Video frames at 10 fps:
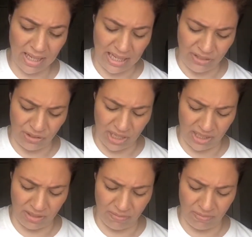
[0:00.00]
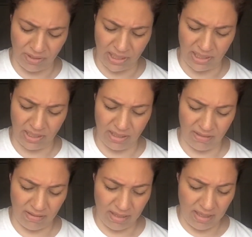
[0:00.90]
Enchanted Woods
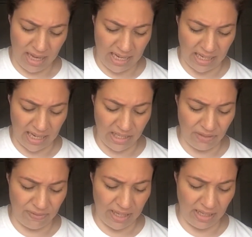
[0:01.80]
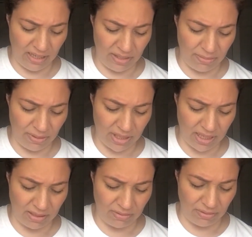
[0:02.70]
and again is vegan, 100%